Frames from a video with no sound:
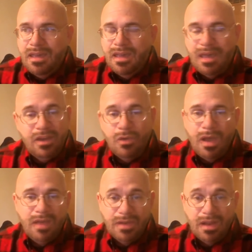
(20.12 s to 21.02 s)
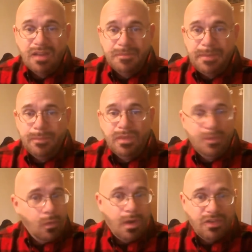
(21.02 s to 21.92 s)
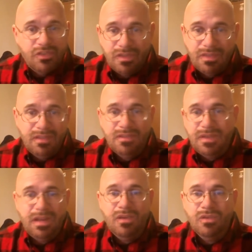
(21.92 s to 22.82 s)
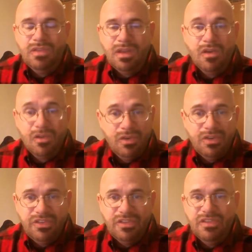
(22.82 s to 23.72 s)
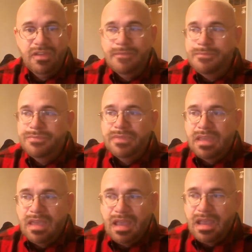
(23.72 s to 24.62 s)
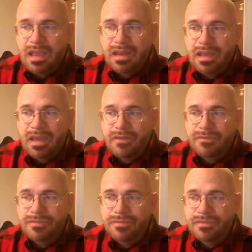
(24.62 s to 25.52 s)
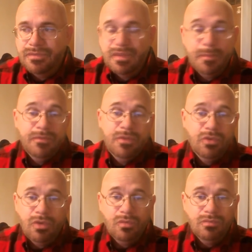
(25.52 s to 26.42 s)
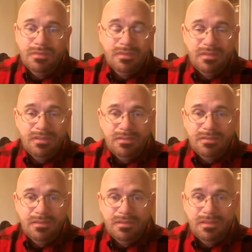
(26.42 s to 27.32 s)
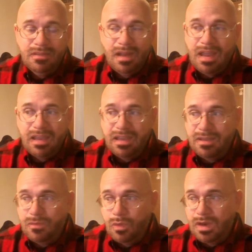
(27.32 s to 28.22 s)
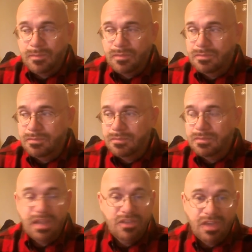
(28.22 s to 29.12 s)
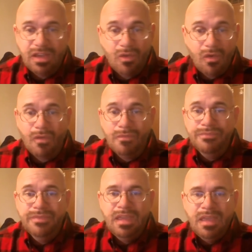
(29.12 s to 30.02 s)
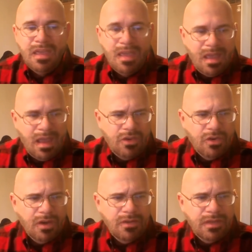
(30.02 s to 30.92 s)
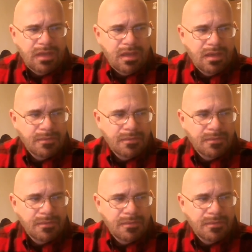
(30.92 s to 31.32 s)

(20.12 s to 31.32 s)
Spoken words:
I know I have a lot of people that watch these videos that are Christians, and some of you don't like what I'm teaching at all. And you're under the